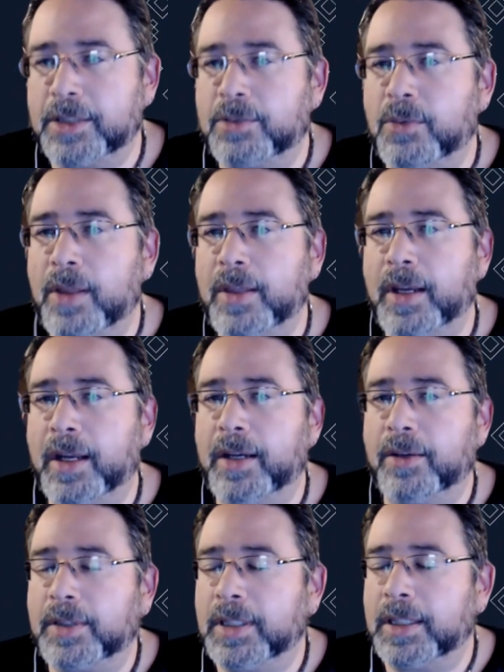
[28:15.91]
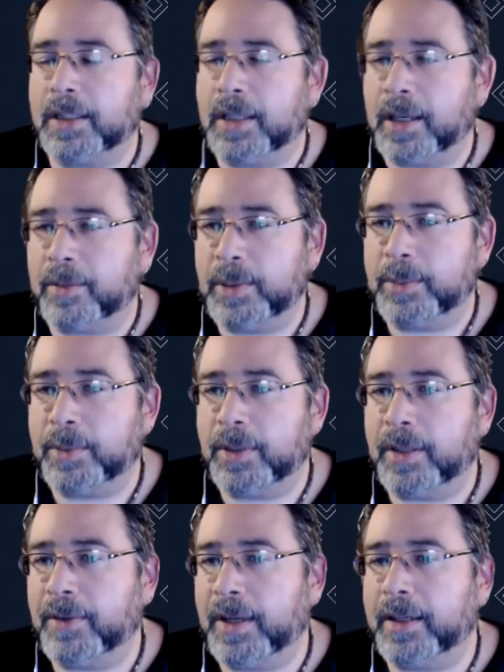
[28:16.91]
It's just one that I don't think a lot of
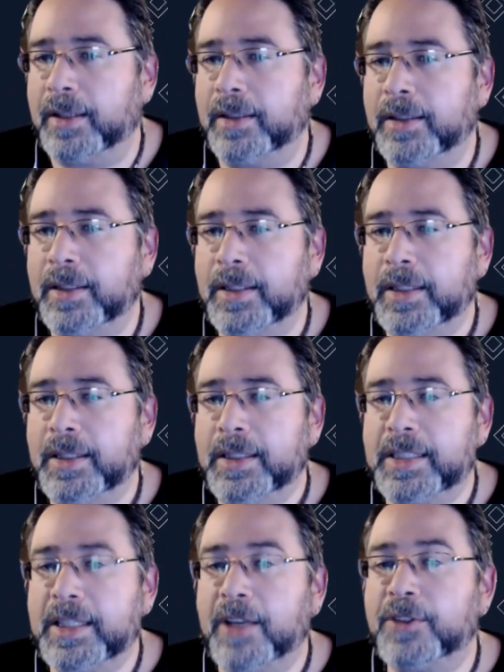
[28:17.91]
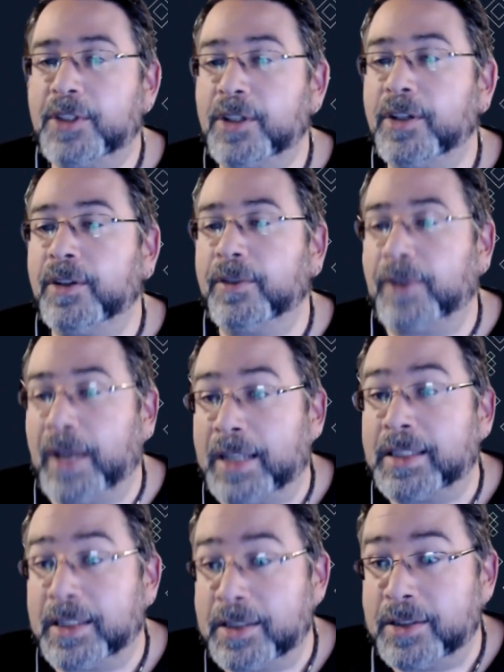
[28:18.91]
people have had a self-serve
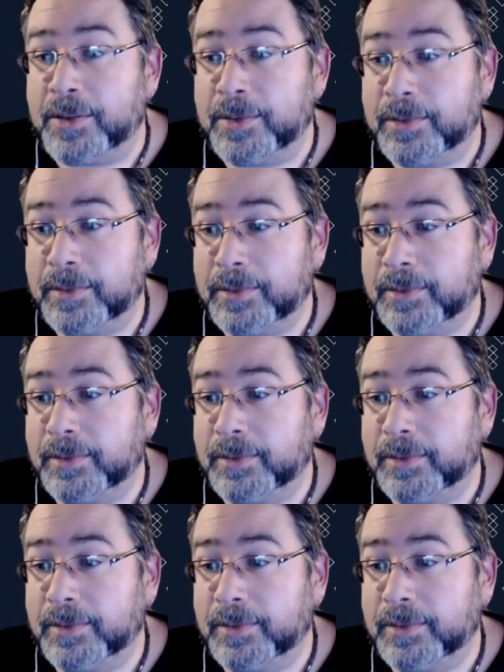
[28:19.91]
access to